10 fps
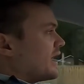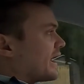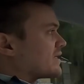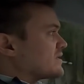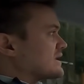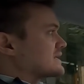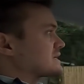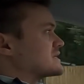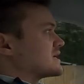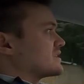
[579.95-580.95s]
And
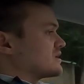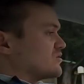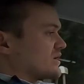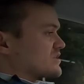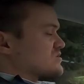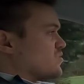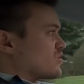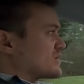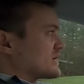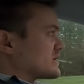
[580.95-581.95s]
then then you'll get this
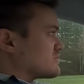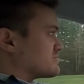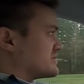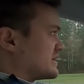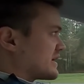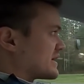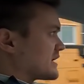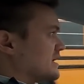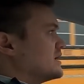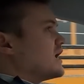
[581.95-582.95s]
warning, it'll ding at you,
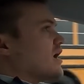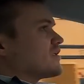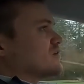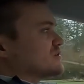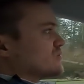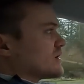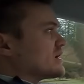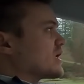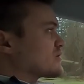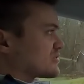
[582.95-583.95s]
and then it'll do it
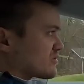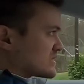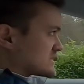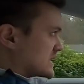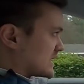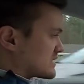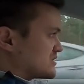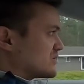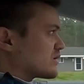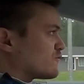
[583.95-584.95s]
another 30 seconds. So
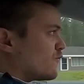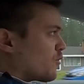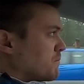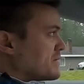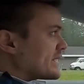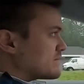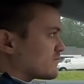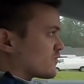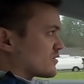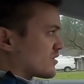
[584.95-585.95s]
you get a full minute
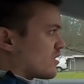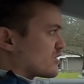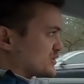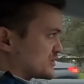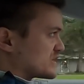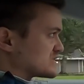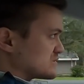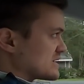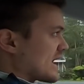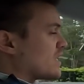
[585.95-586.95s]
before the car shuts you
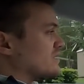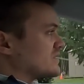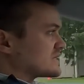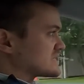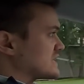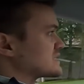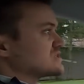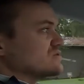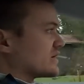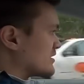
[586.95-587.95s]
down and then says
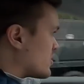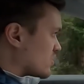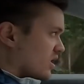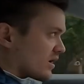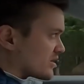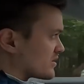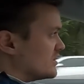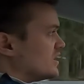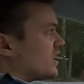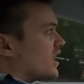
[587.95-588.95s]
you can no longer
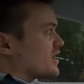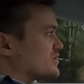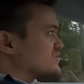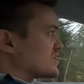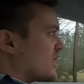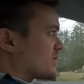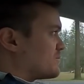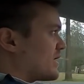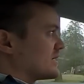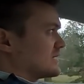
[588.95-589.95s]
use
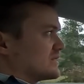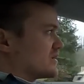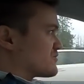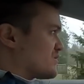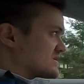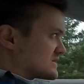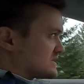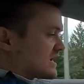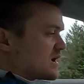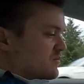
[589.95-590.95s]
autopilot the rest of the
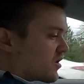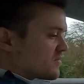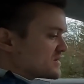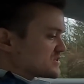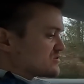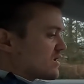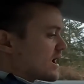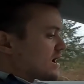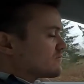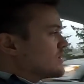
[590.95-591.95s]
time on this
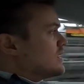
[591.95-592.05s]
drive.